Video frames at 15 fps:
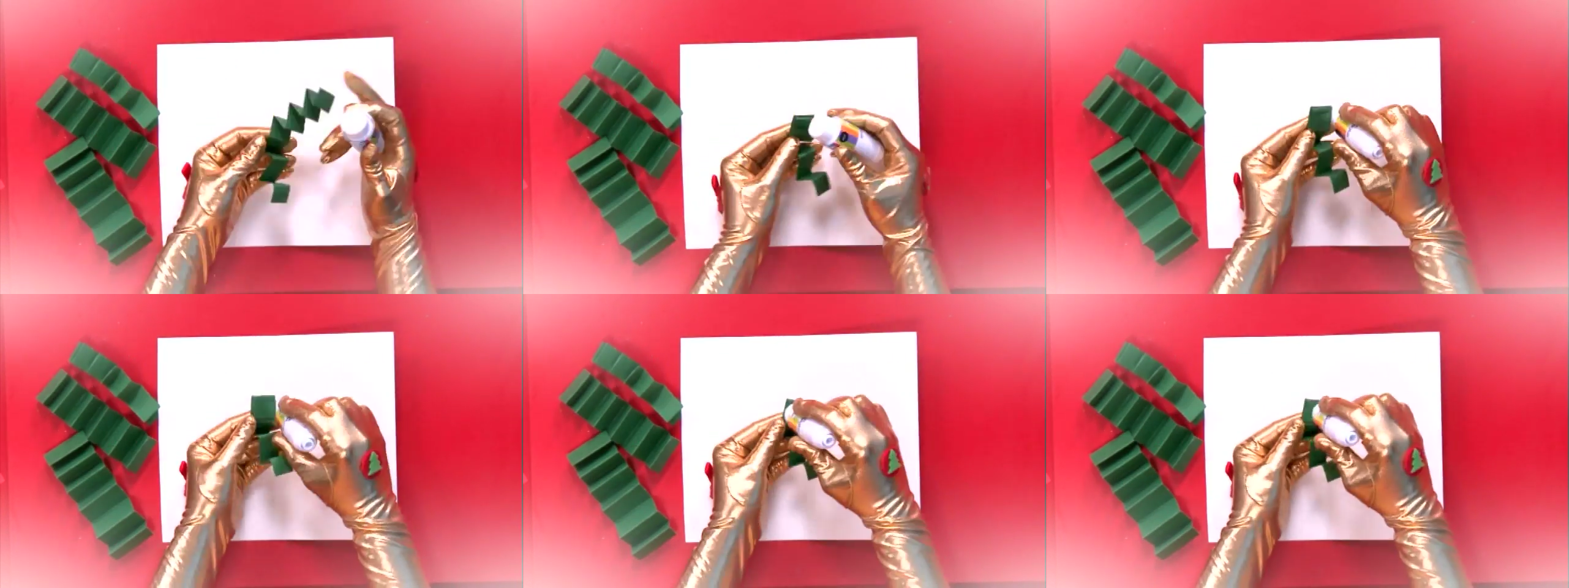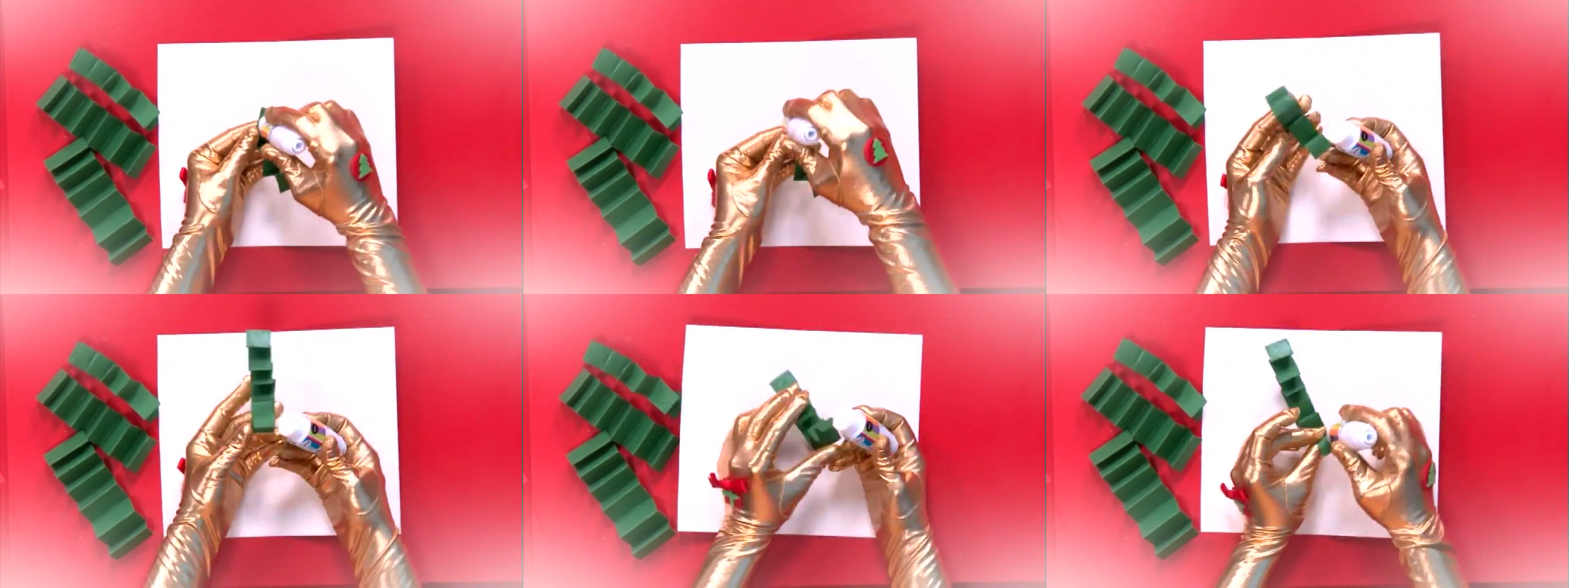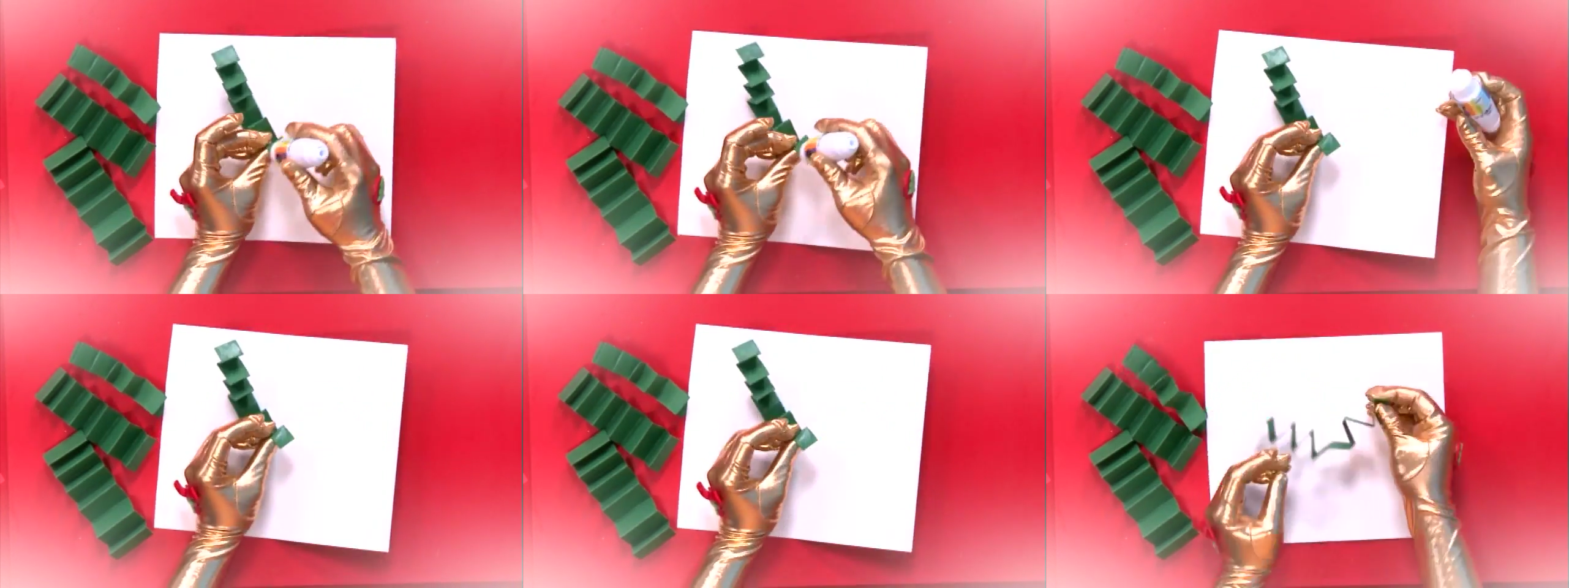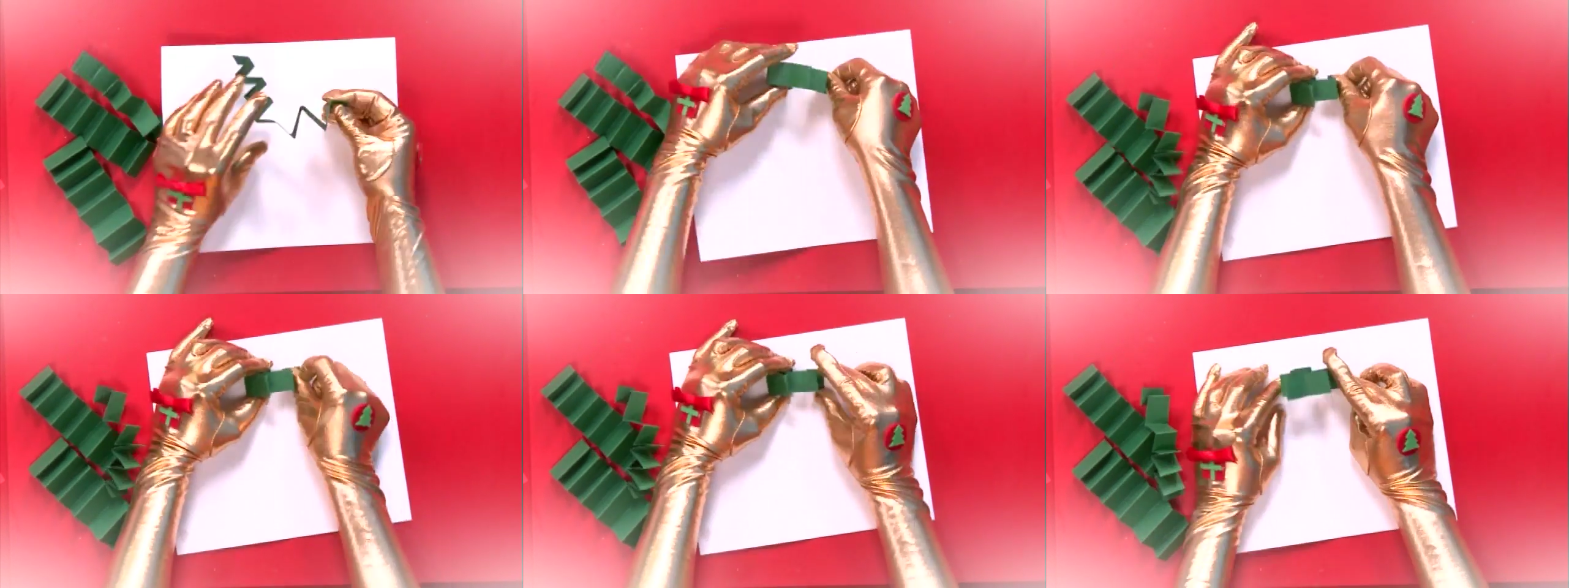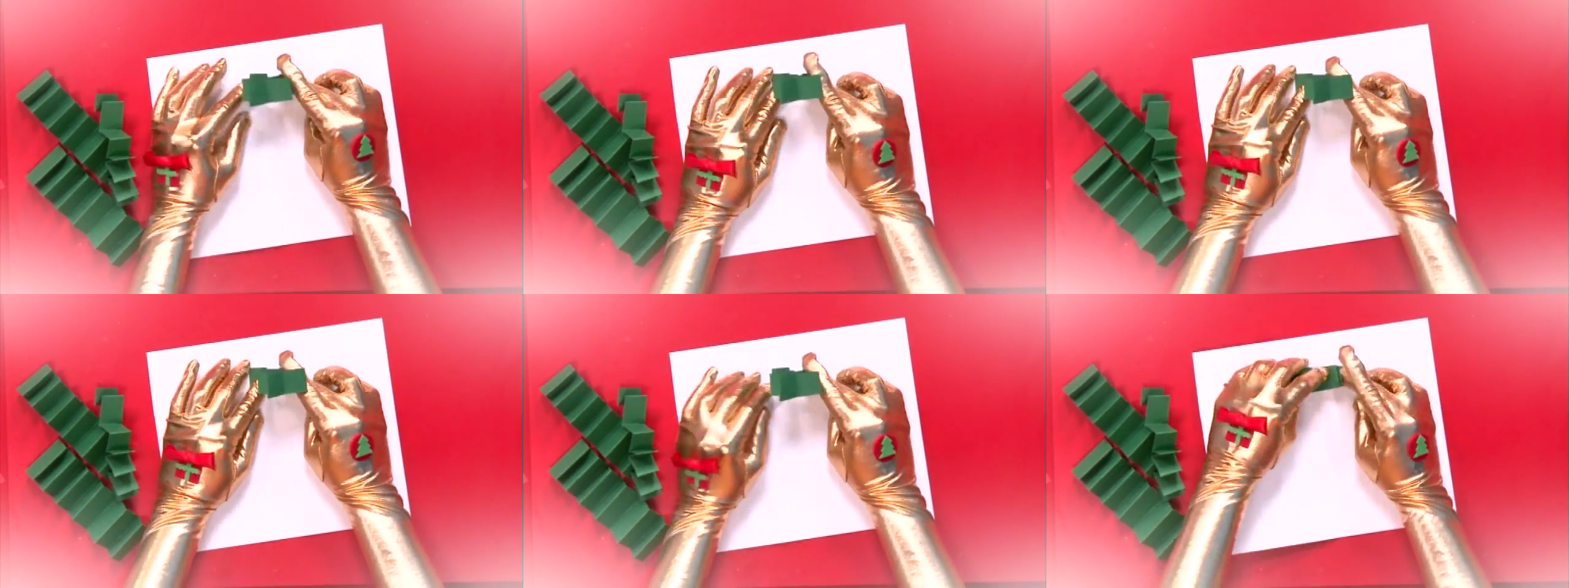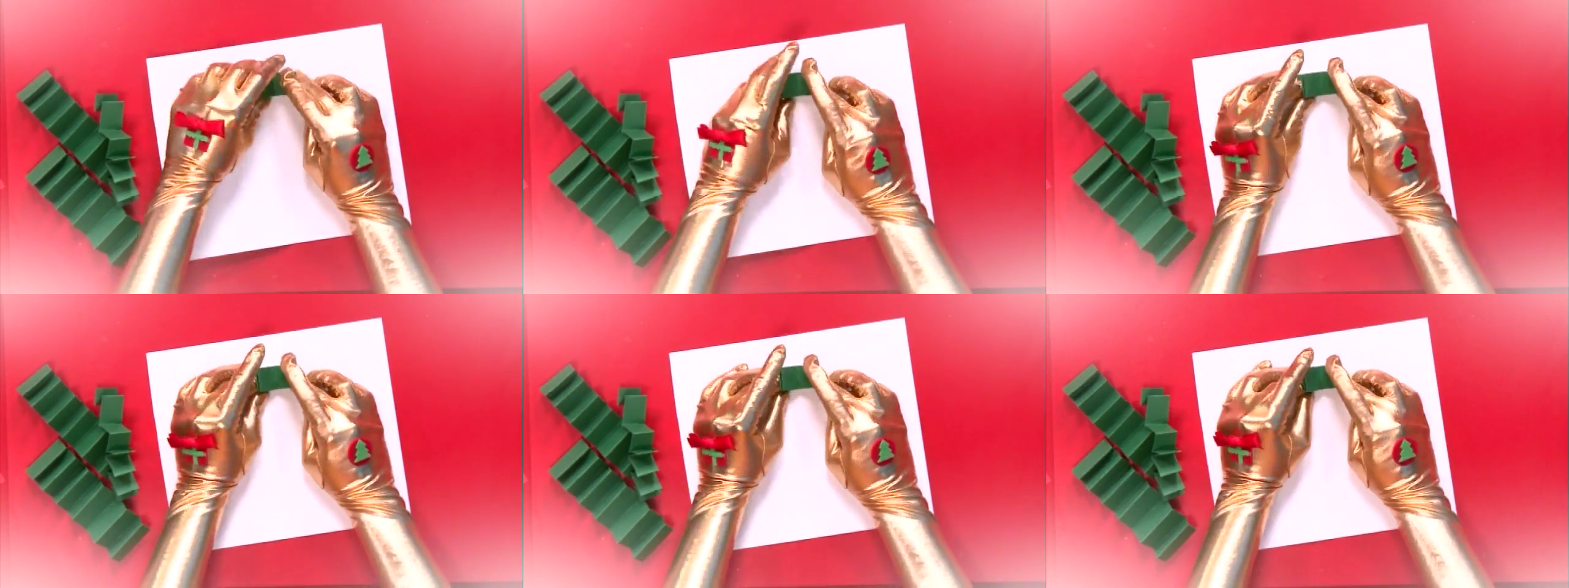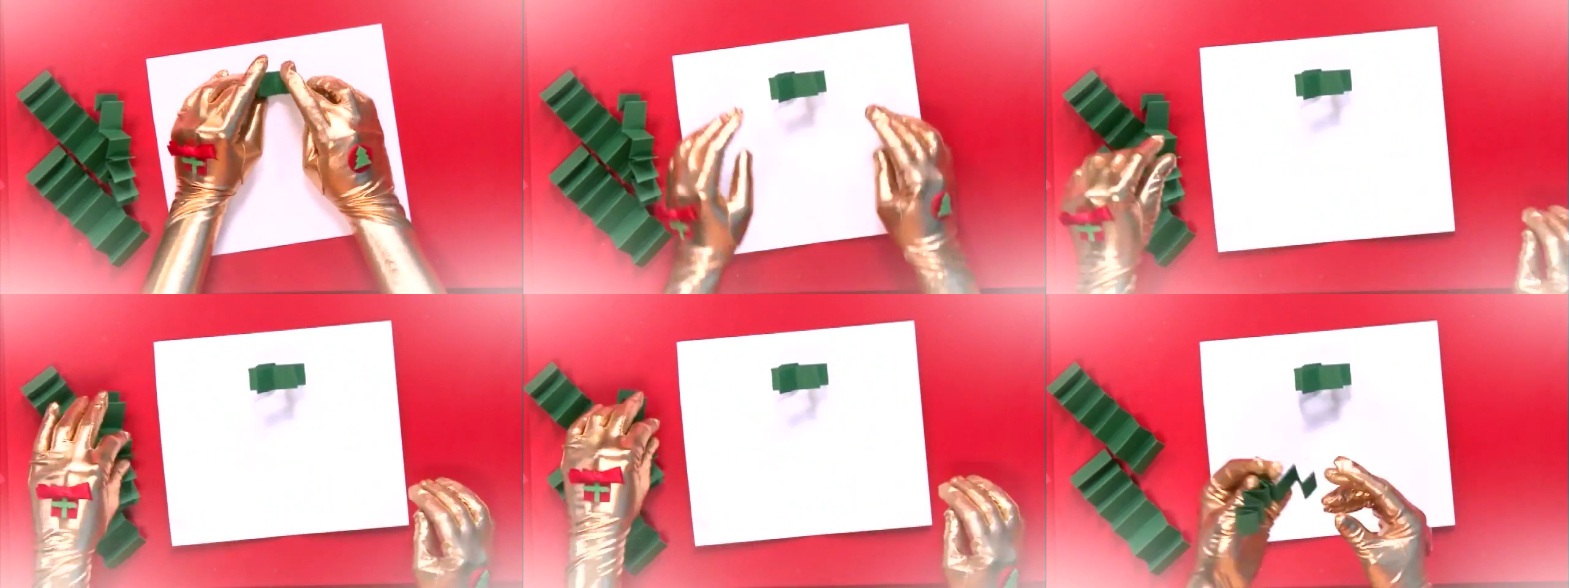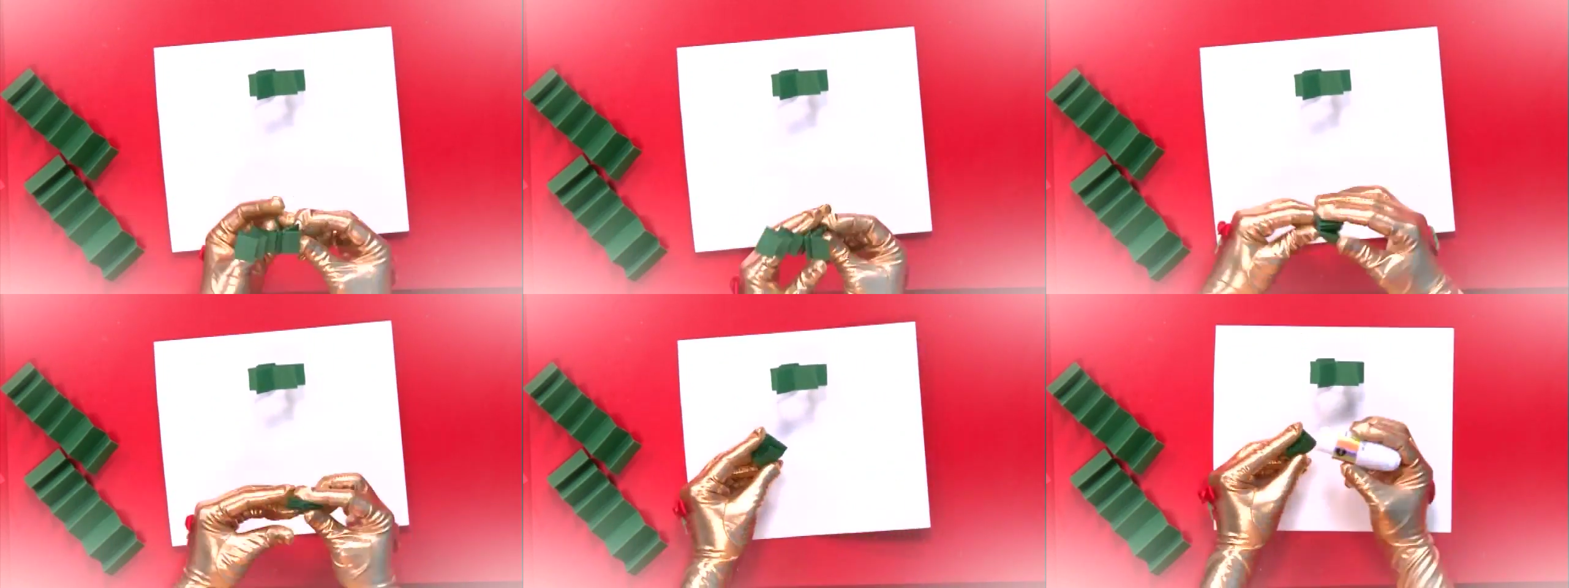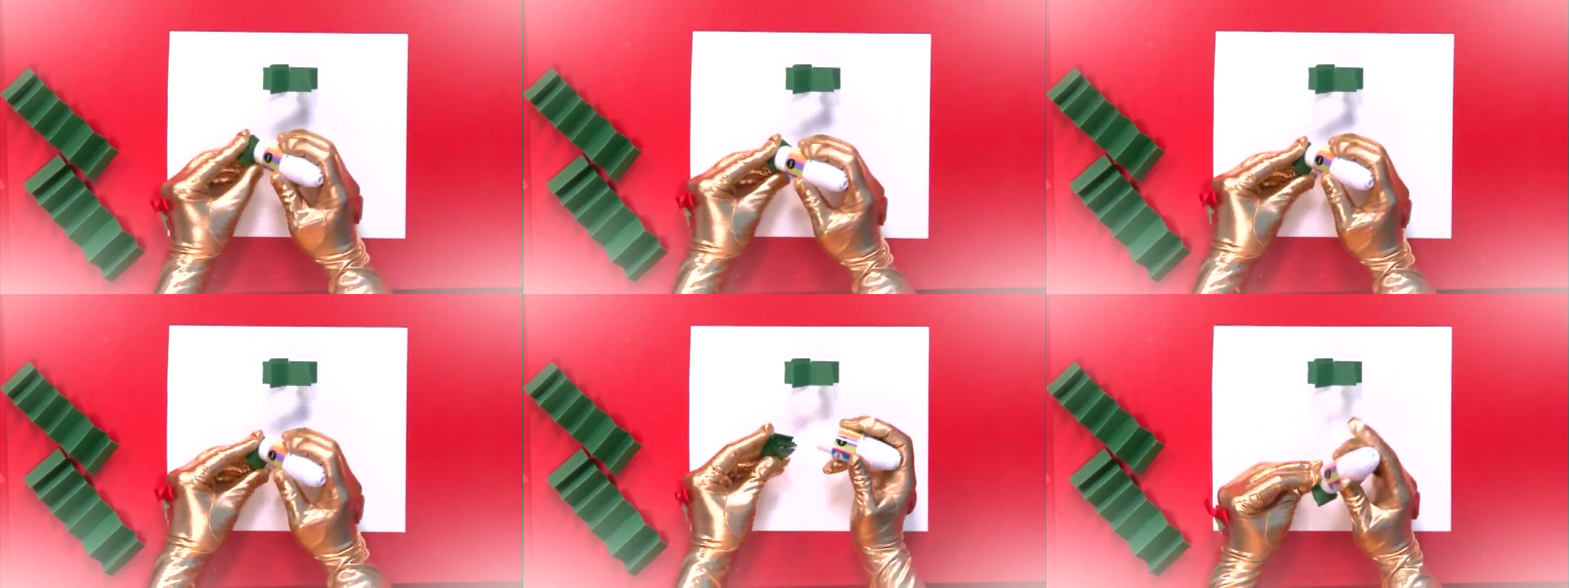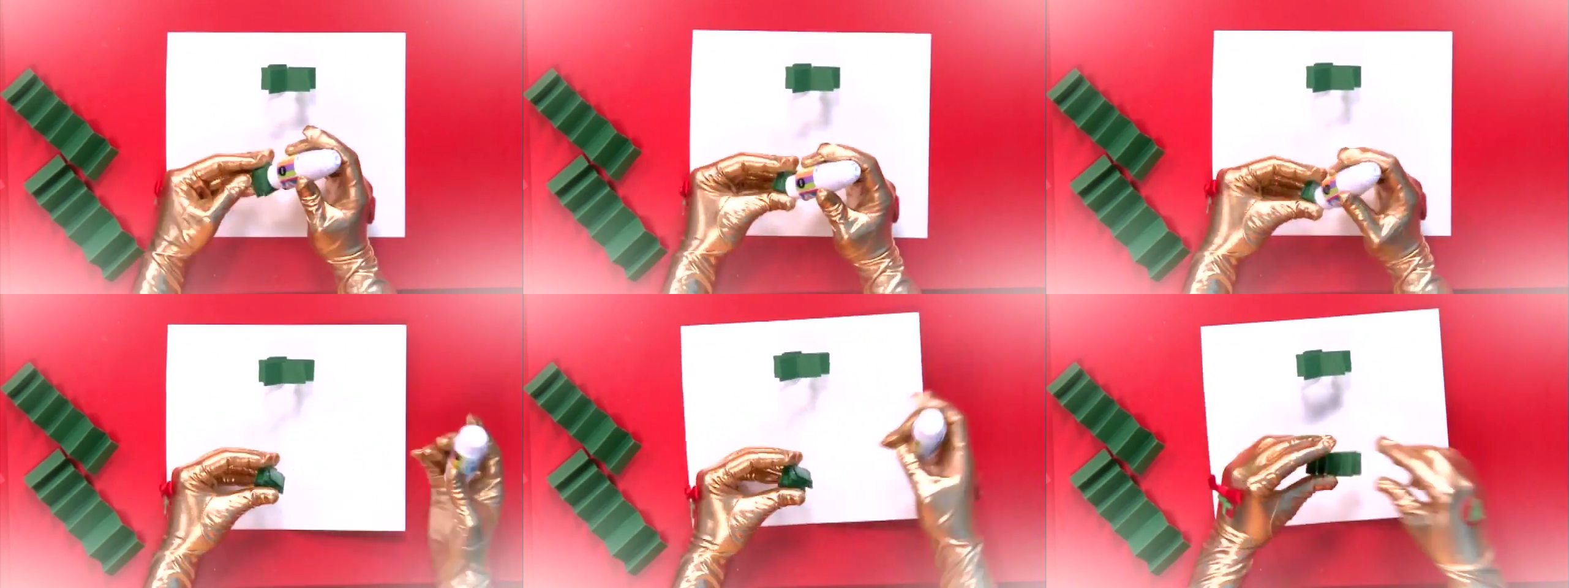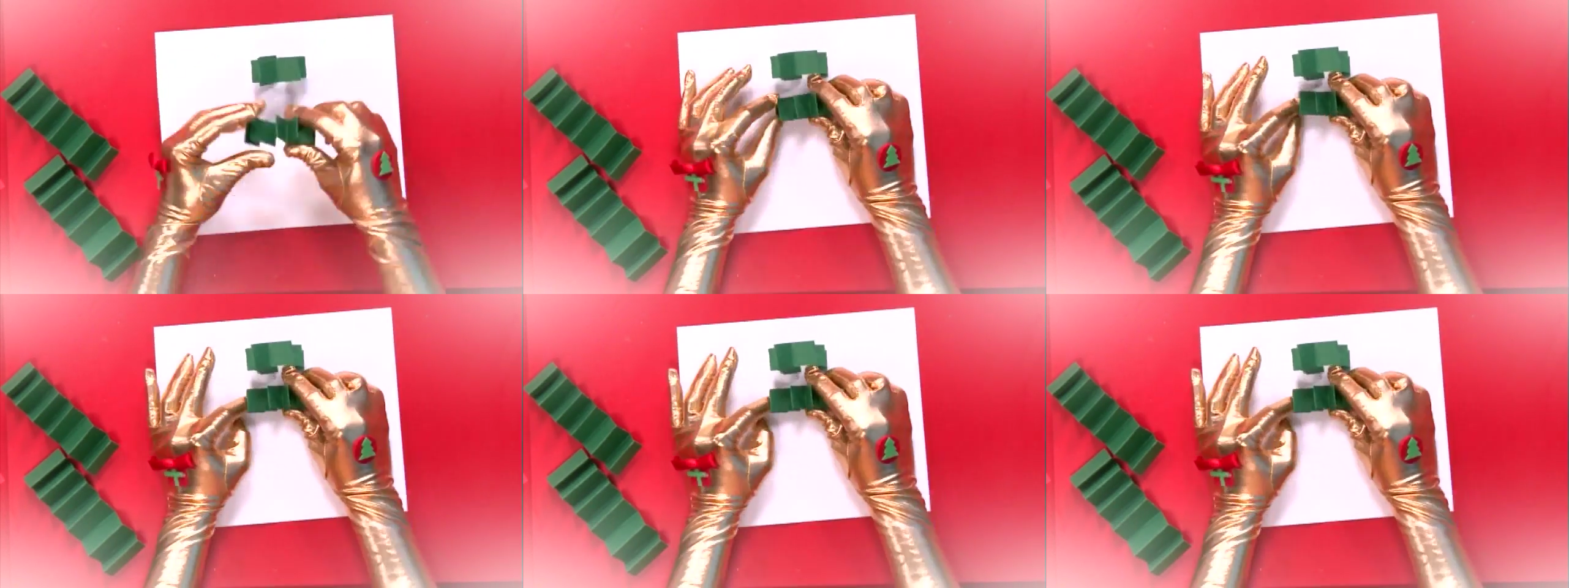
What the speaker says: No face is visible, so there are no lips to read.